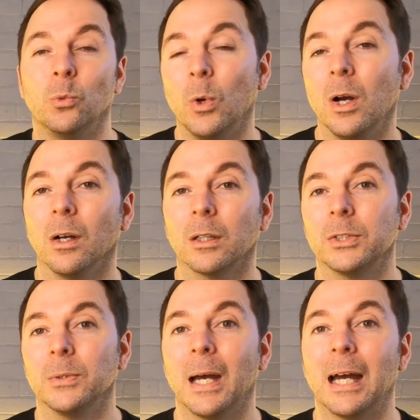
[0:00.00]
work
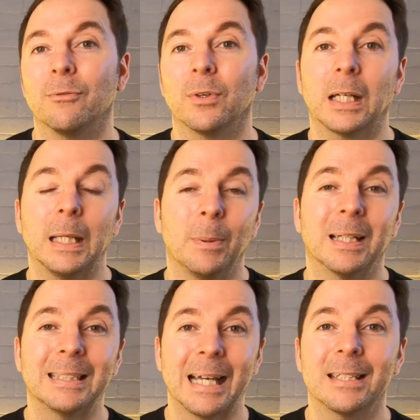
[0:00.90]
to have
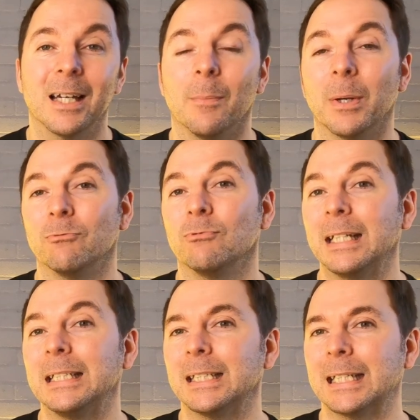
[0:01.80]
Klipper set up and
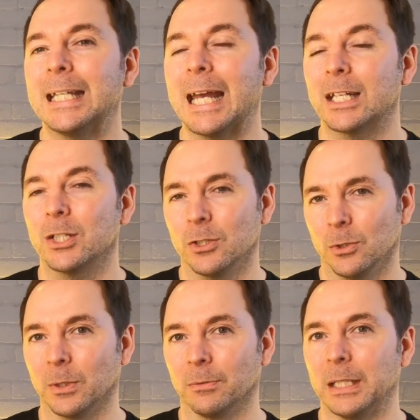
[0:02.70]
ready to connect
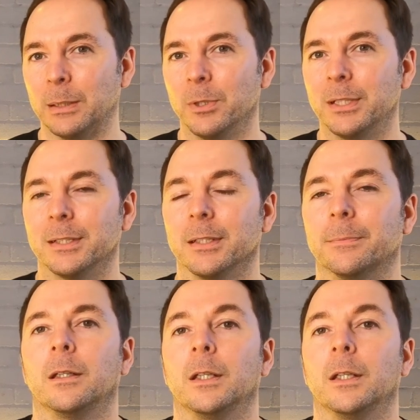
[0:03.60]
to a 3D printer.